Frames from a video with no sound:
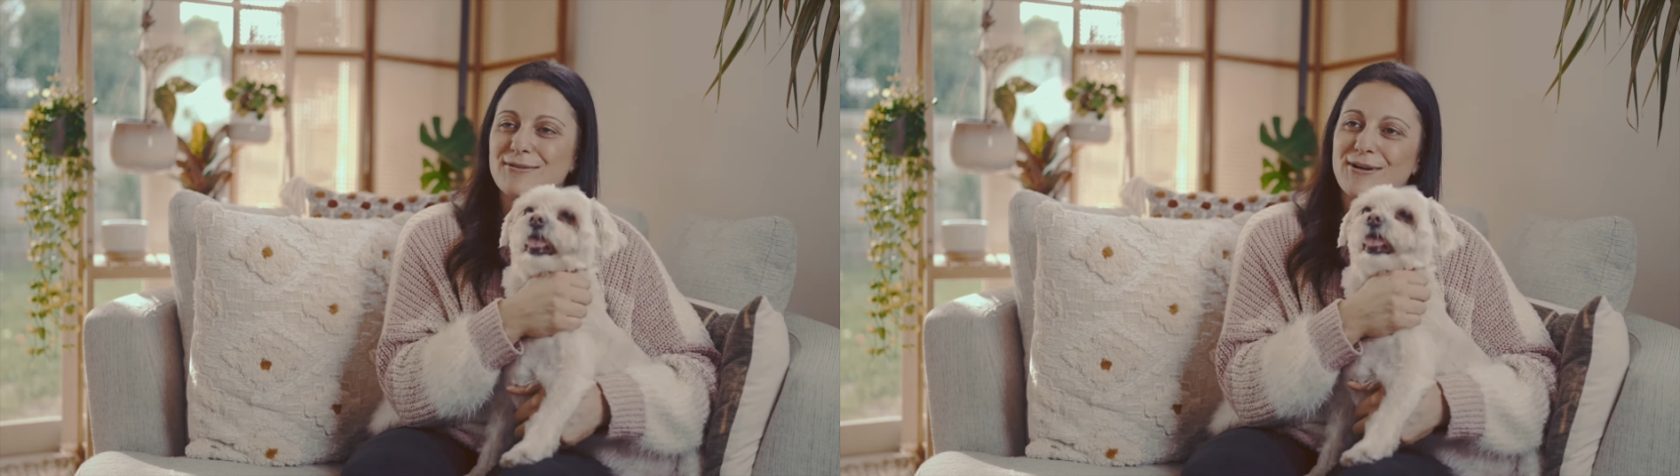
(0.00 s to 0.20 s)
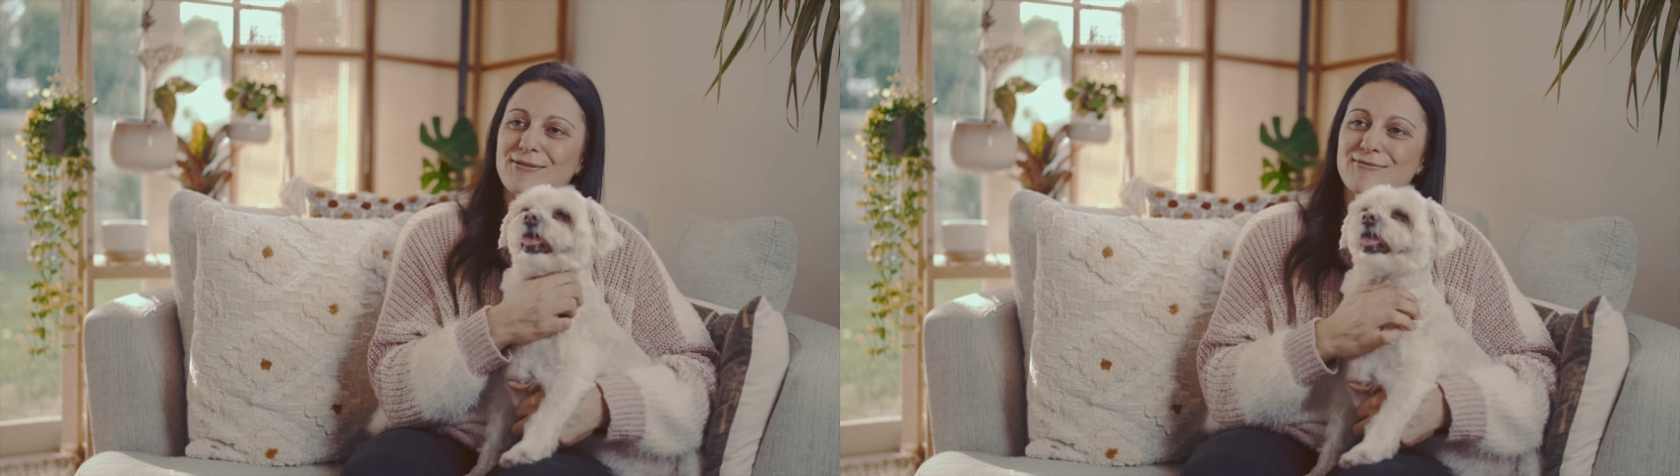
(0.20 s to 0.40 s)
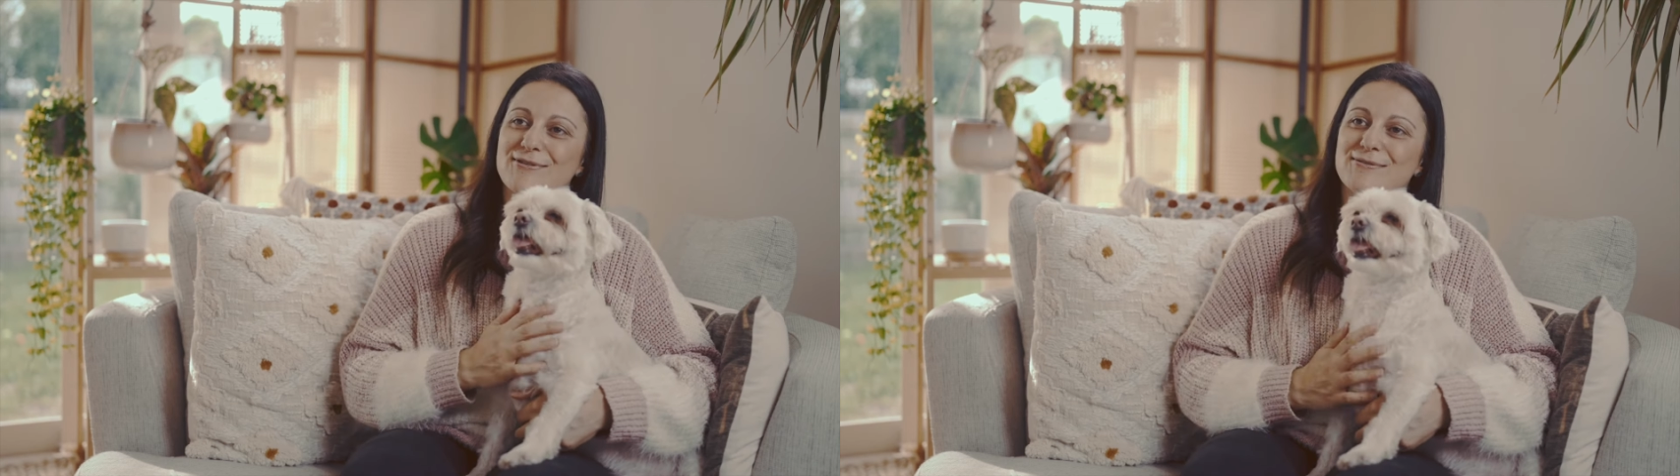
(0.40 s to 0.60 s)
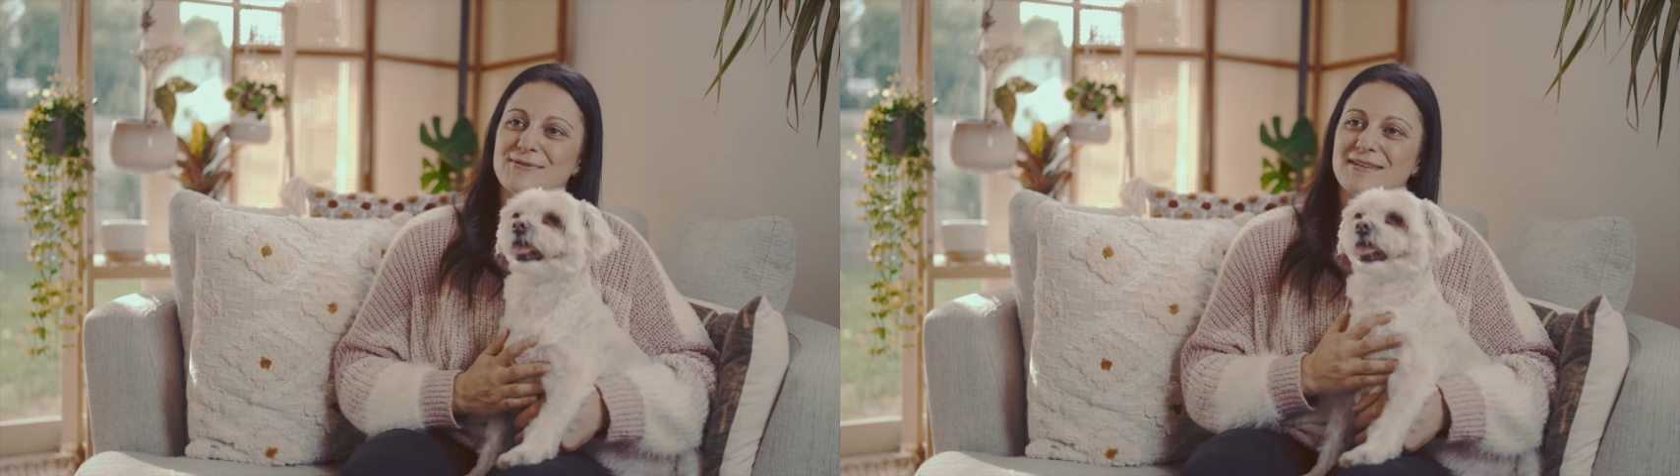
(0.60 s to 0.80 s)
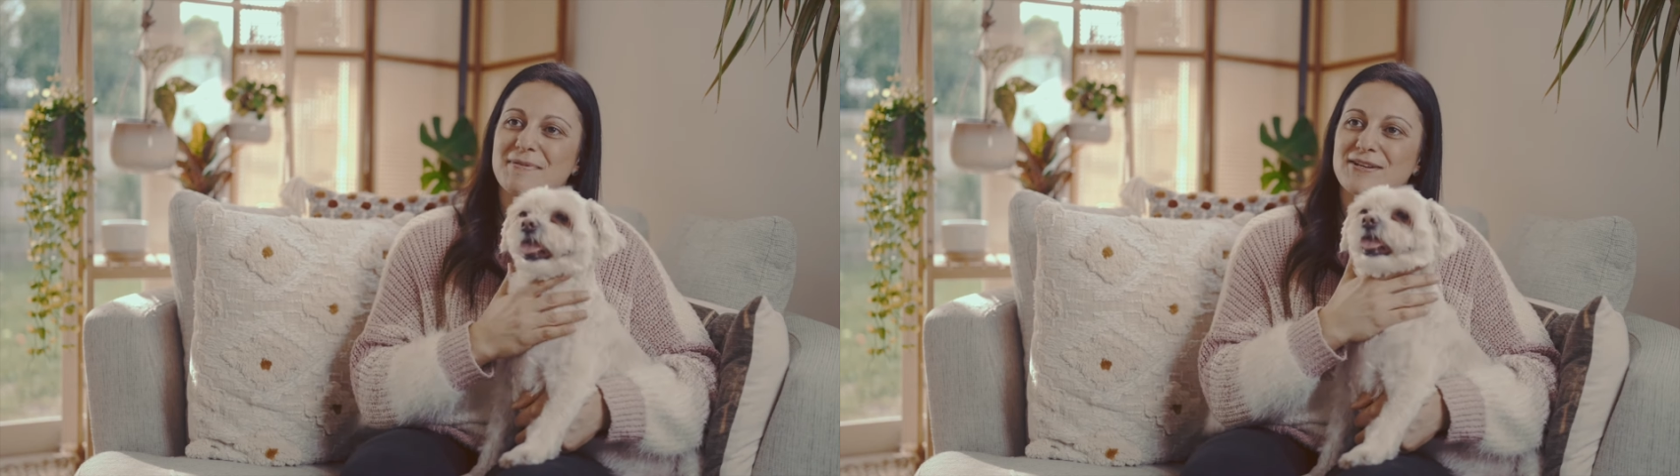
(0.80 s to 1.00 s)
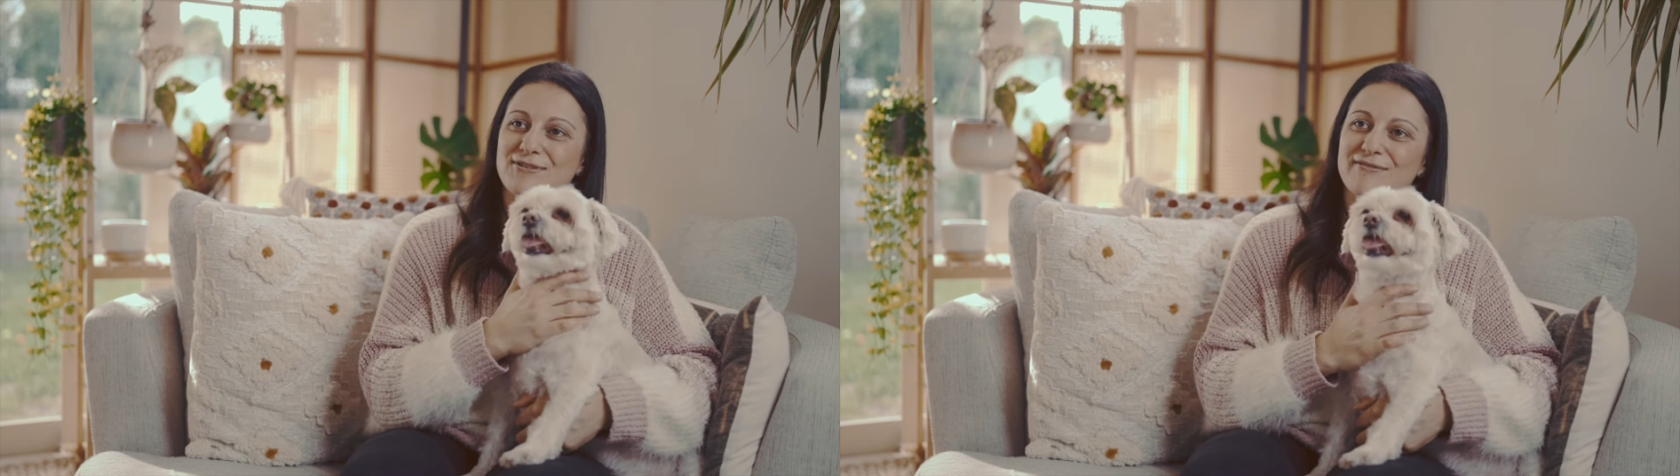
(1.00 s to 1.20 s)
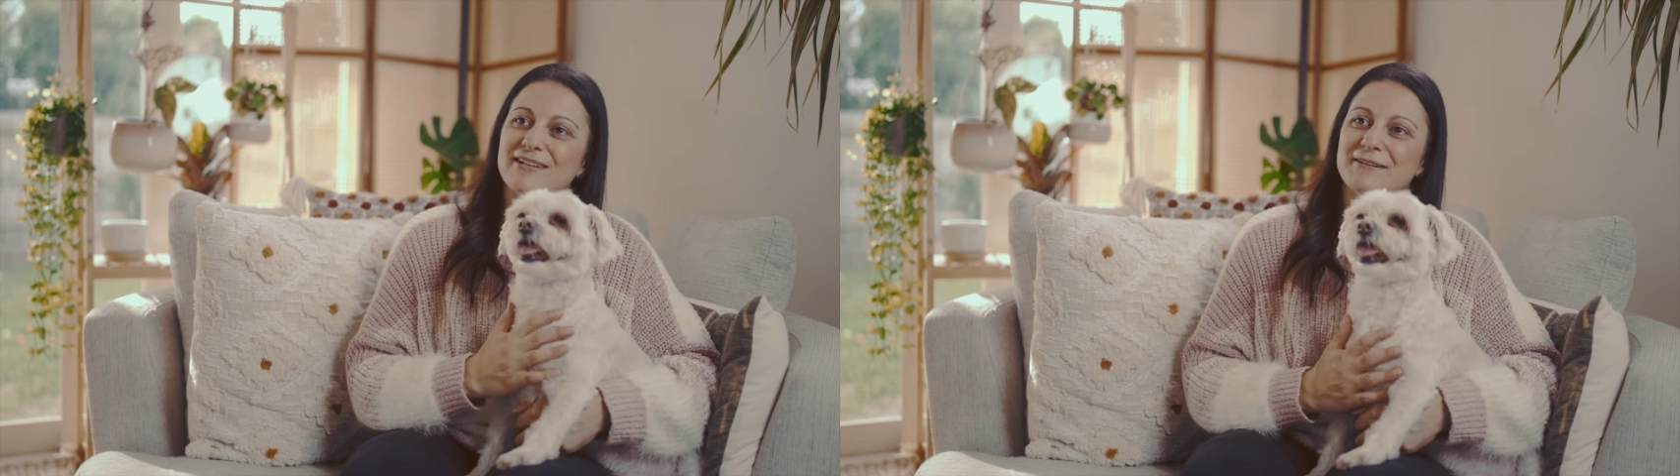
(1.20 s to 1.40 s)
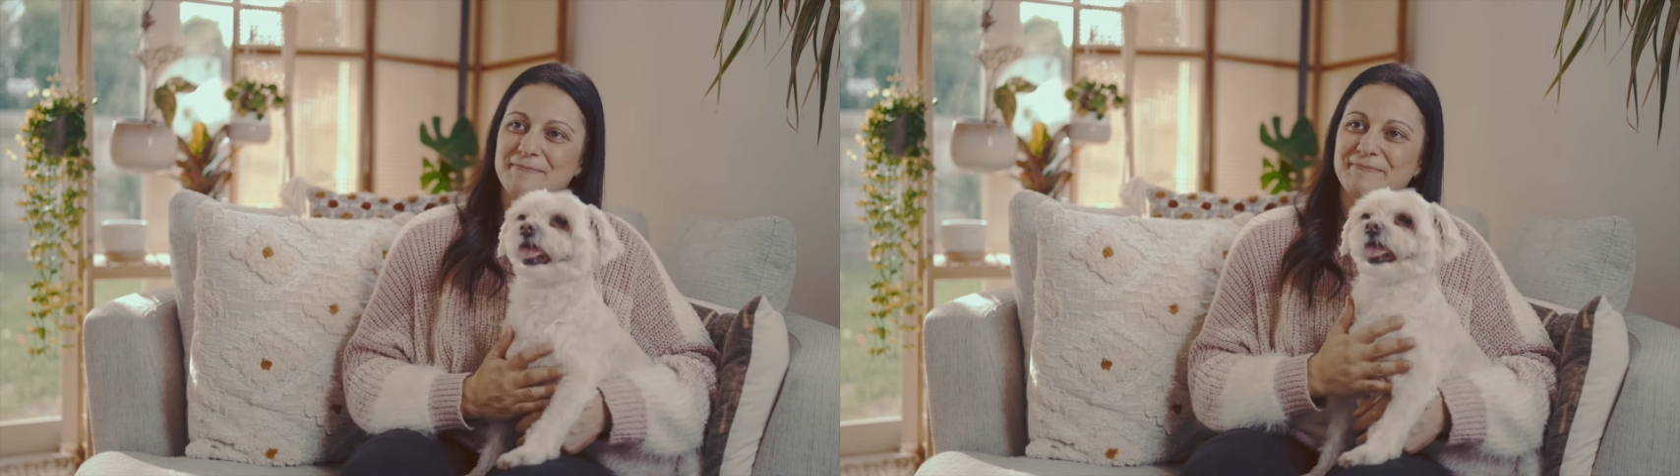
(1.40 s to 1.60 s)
go wrong with Petraveller.